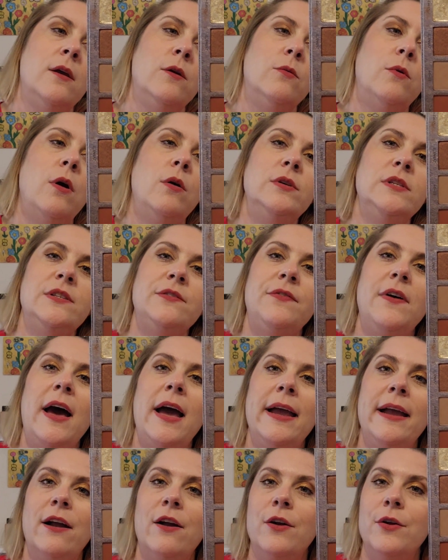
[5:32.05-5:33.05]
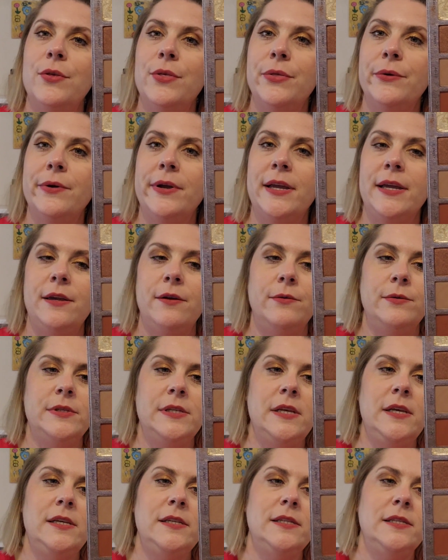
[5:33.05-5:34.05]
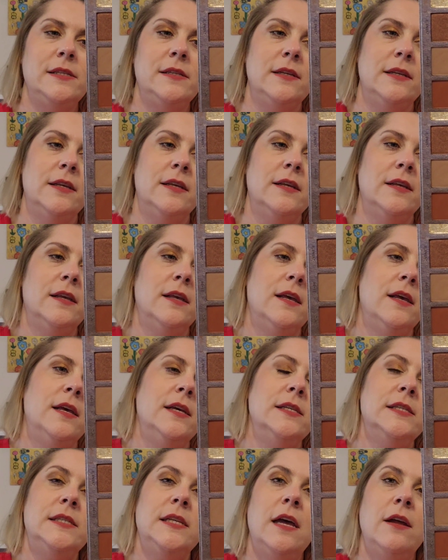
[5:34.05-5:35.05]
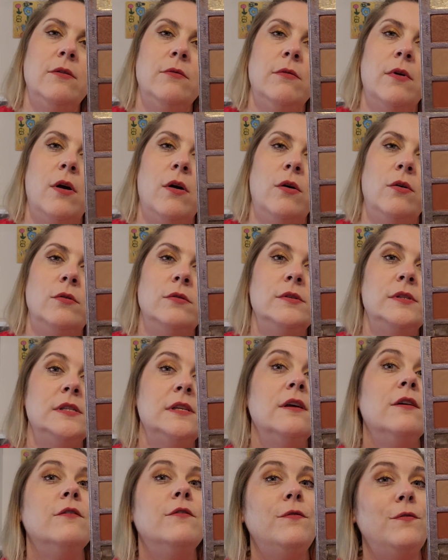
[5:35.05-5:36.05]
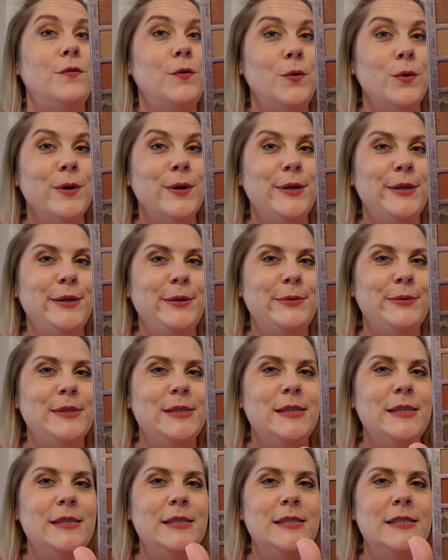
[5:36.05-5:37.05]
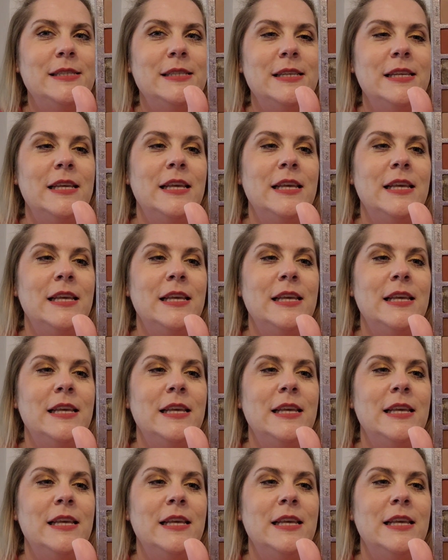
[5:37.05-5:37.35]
Rose Fire, three uses. Sun Rose, four uses.